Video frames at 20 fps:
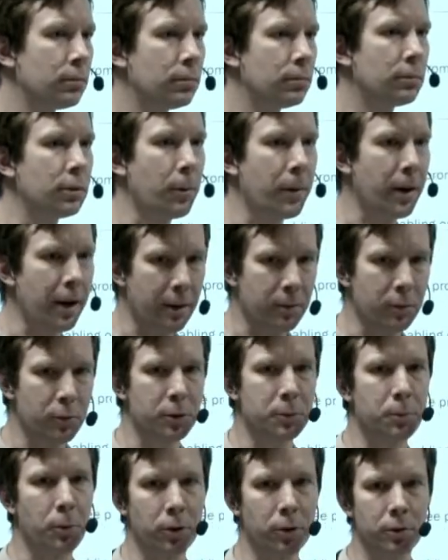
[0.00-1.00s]
So I have a
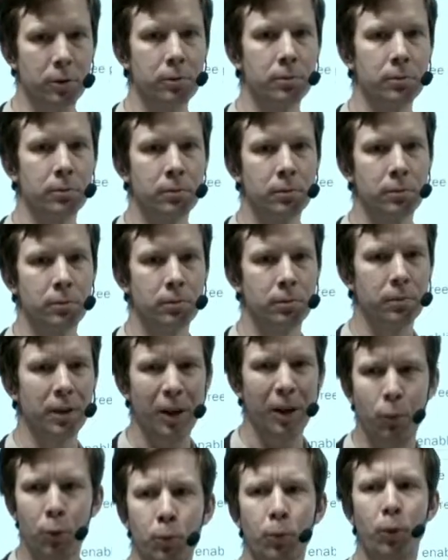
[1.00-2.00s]
response. But I
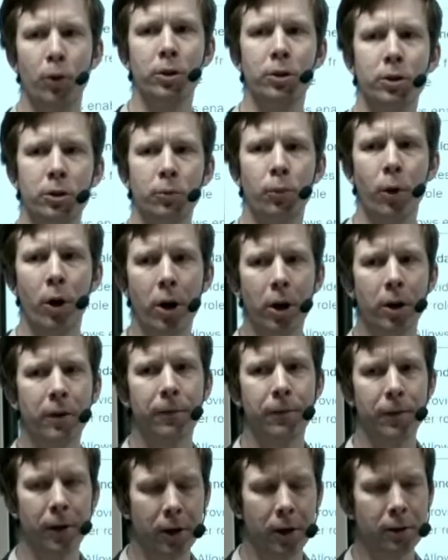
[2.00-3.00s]
would want to work
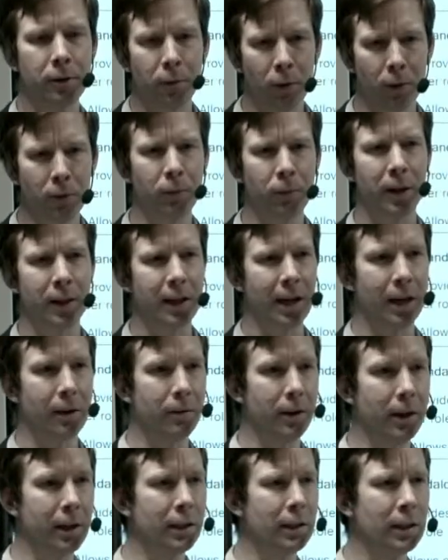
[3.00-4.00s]
further on with that,
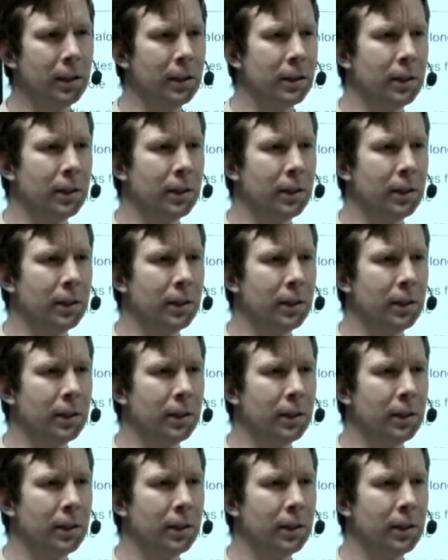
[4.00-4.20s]
right?